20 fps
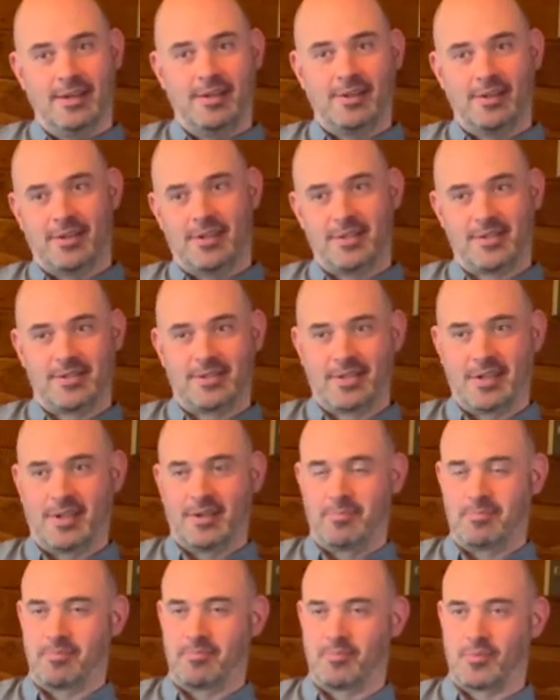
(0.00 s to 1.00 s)
this
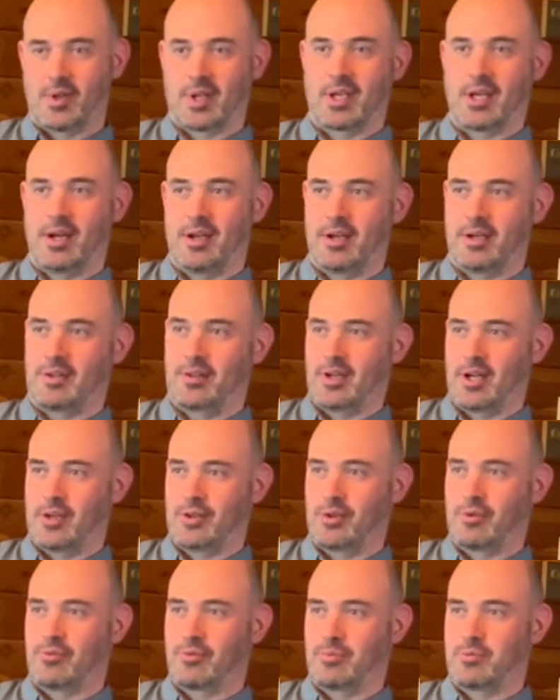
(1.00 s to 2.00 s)
guy I
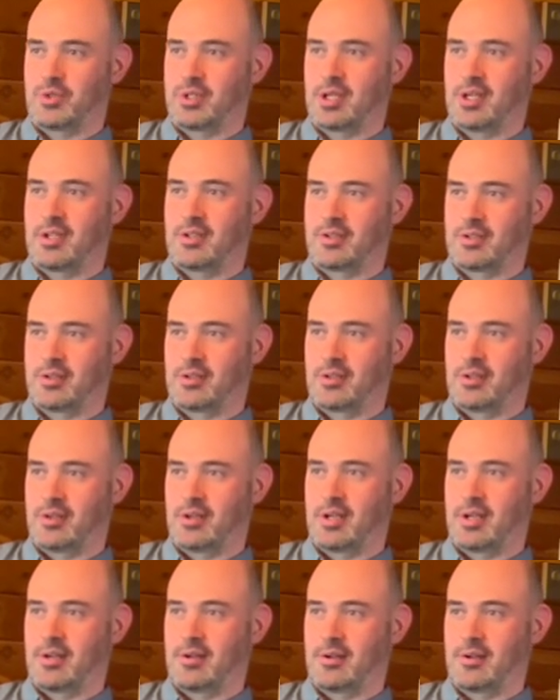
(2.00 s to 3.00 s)
knew from church,
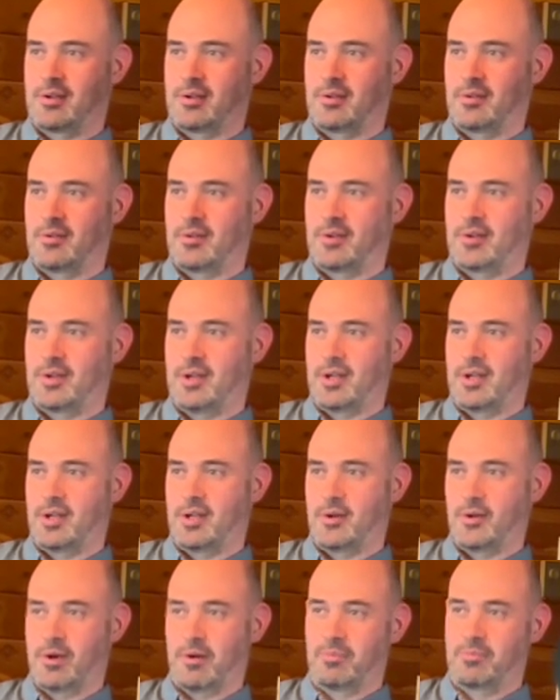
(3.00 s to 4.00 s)

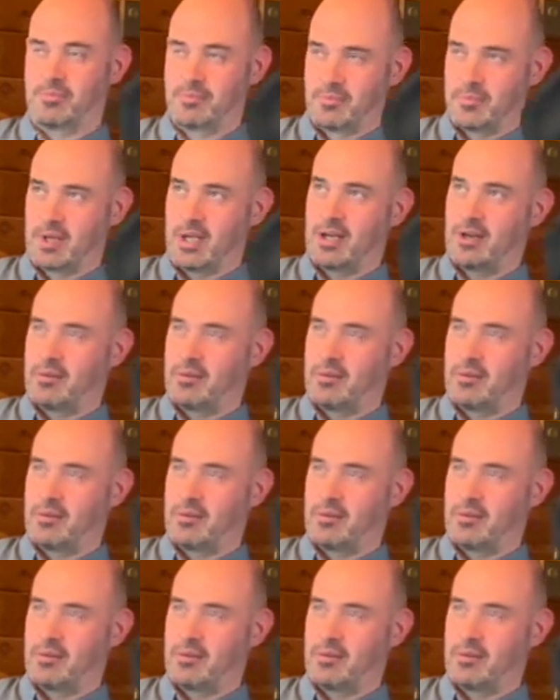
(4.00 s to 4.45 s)
who I kind